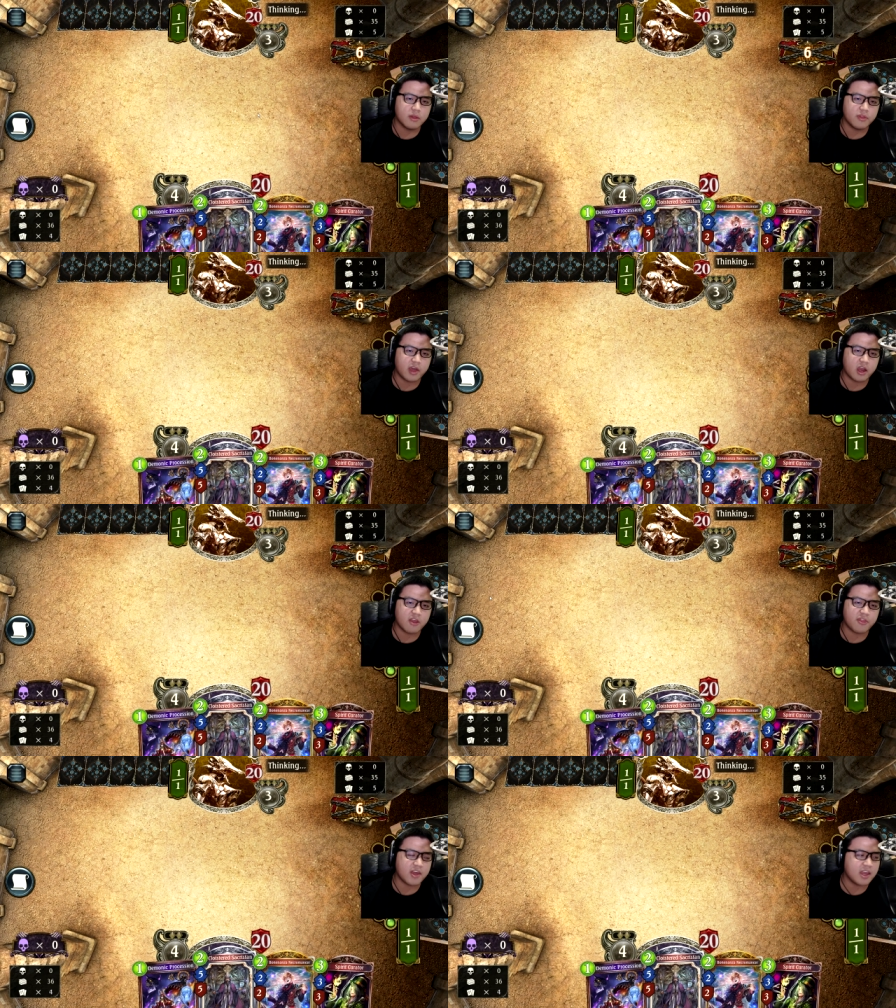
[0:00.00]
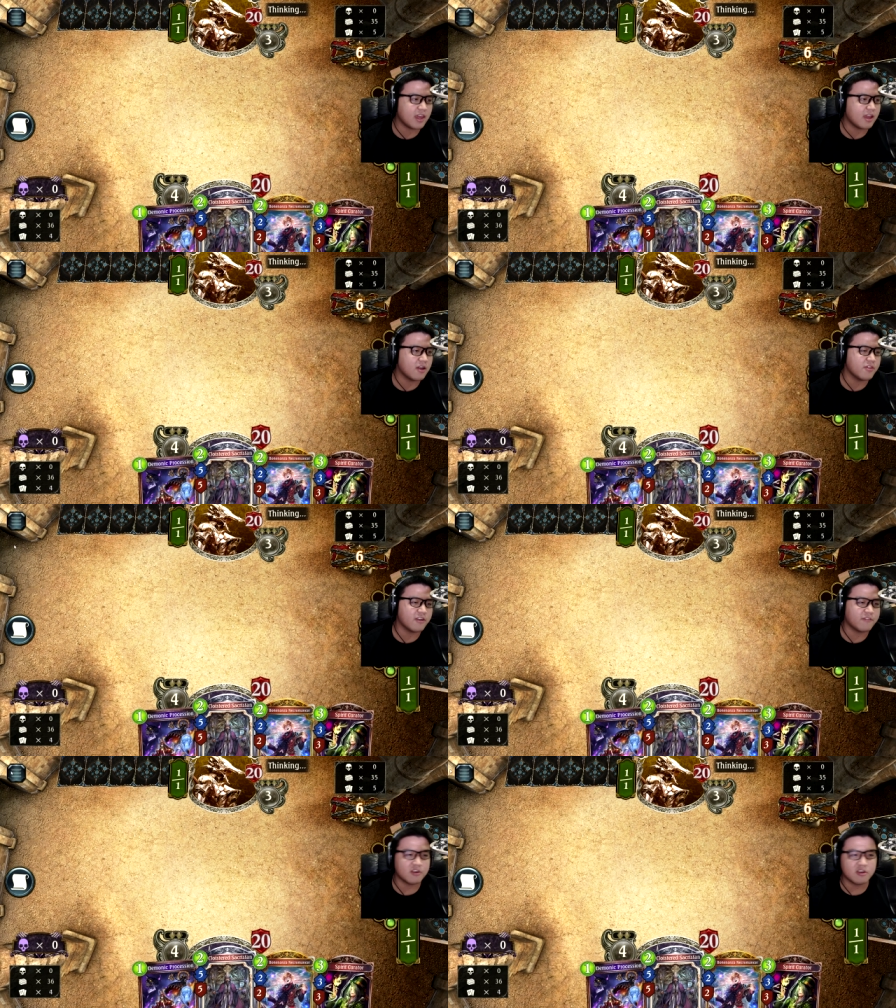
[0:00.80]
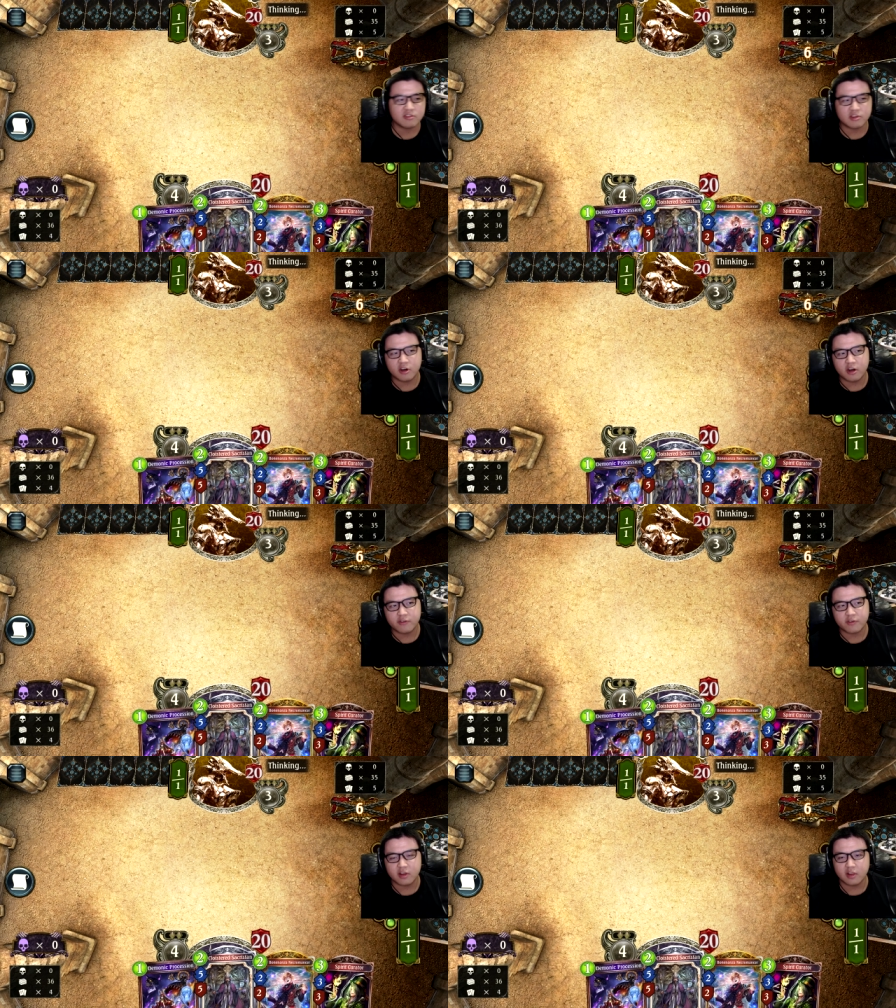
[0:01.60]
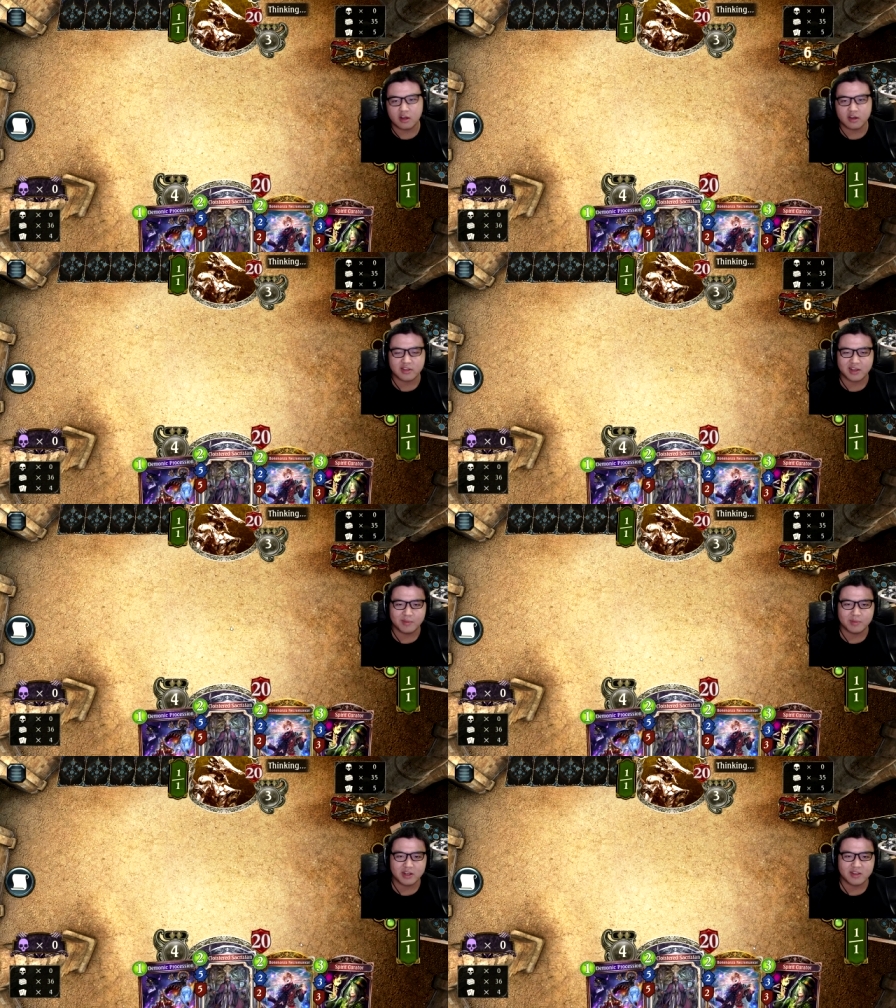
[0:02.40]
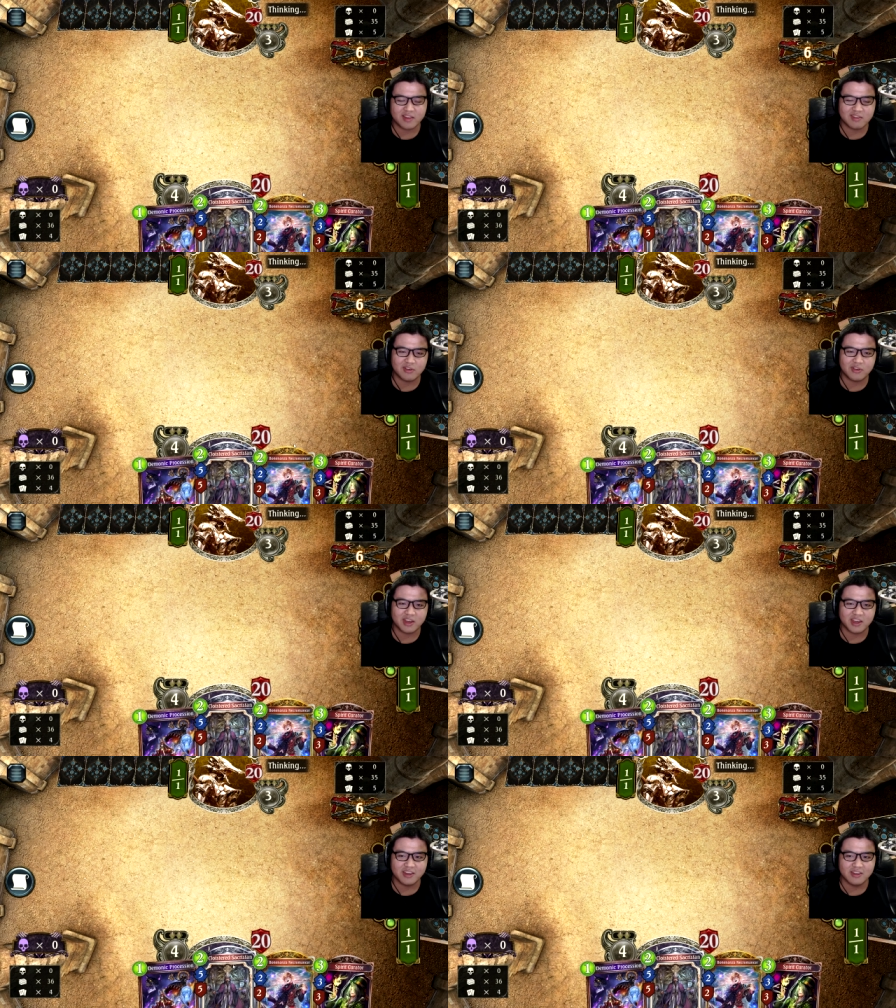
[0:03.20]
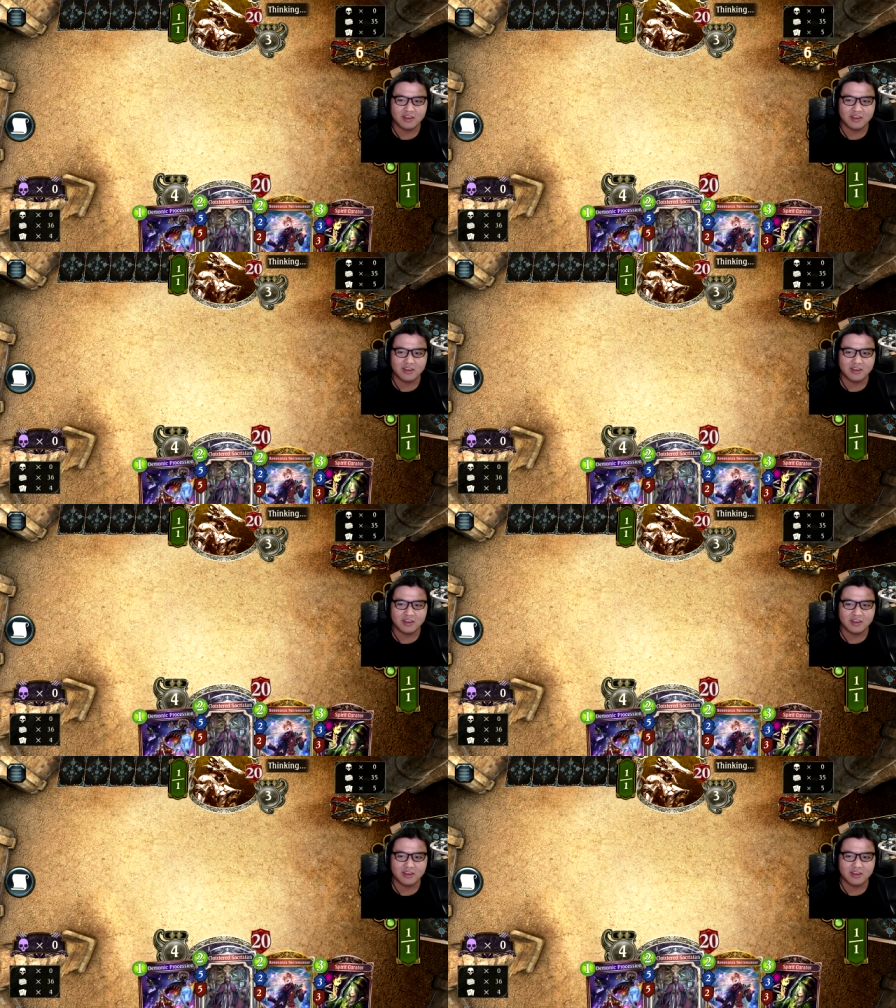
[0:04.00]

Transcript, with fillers: They are thinking on their first turn for a long time here. That's okay.